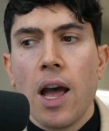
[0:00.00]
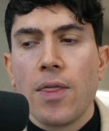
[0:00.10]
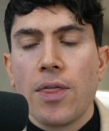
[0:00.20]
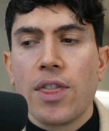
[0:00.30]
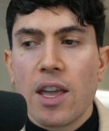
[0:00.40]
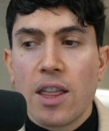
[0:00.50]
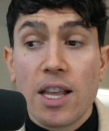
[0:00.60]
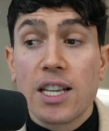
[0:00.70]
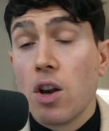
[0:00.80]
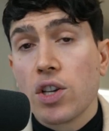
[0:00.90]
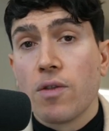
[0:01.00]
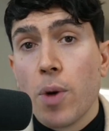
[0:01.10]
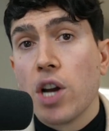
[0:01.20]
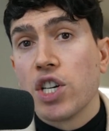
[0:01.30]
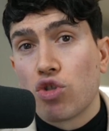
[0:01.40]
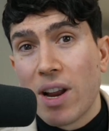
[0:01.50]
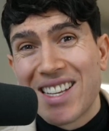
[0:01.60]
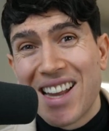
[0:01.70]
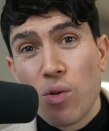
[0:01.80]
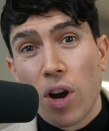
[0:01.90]
There's lots of emerging trends
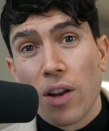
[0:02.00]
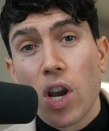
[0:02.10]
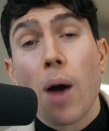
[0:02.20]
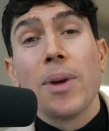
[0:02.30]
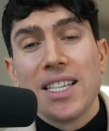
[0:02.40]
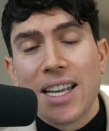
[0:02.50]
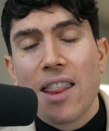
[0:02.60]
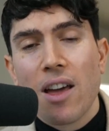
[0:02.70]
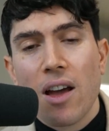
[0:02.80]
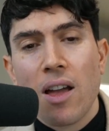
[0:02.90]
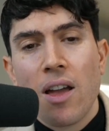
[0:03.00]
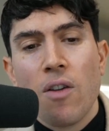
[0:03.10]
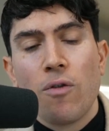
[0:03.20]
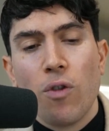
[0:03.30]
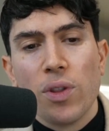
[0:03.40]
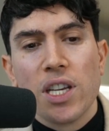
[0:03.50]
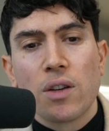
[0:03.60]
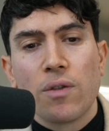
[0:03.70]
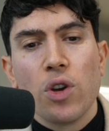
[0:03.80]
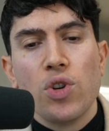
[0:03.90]
that are all kind of coming together for
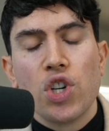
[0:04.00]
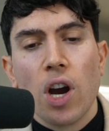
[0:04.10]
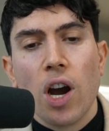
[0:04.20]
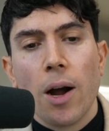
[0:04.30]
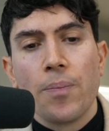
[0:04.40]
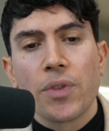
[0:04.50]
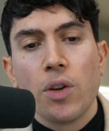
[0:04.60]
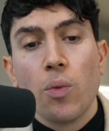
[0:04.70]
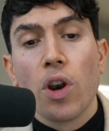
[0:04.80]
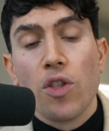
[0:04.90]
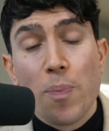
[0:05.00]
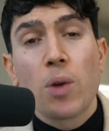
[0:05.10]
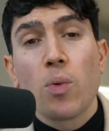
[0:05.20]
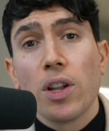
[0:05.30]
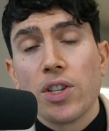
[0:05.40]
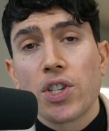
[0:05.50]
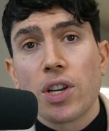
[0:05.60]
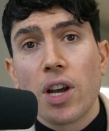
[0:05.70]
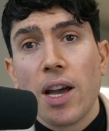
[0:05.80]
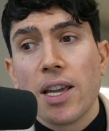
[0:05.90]
this future. One of the big ones
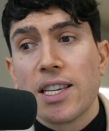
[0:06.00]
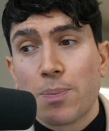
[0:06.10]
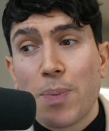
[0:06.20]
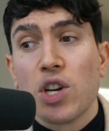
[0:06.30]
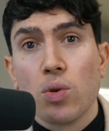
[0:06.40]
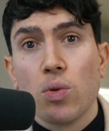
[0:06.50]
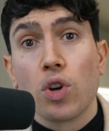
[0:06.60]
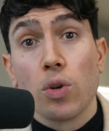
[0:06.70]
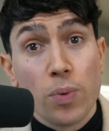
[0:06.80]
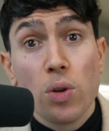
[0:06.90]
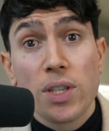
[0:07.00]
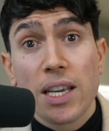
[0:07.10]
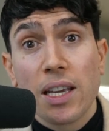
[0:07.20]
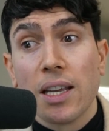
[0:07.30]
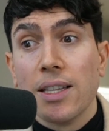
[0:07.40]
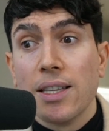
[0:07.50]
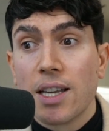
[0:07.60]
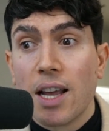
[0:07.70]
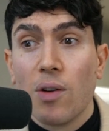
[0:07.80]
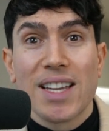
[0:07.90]
is spatial computing,
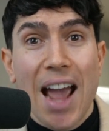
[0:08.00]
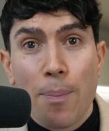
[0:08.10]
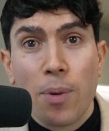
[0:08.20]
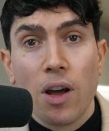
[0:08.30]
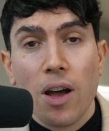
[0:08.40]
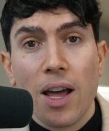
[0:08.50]
and obviously Apple are